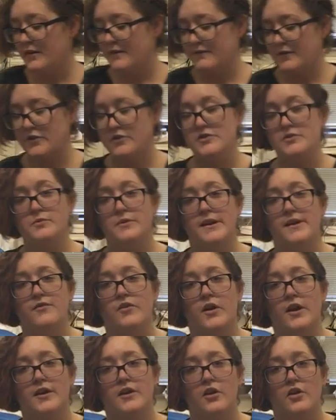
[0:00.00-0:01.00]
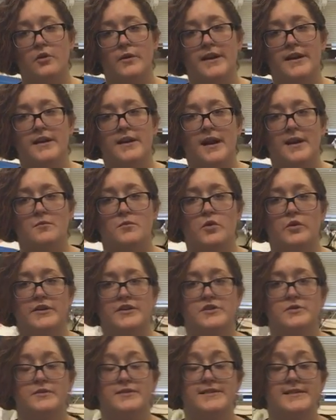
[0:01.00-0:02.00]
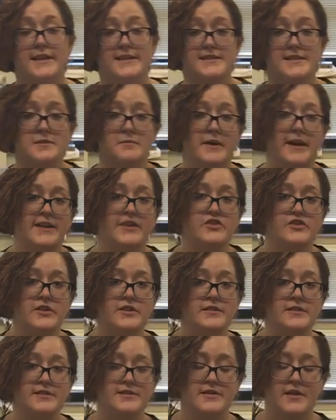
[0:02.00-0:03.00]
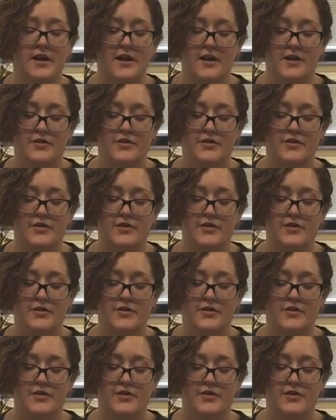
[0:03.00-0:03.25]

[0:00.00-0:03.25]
First, whenever I go in, I'm going to assess the patient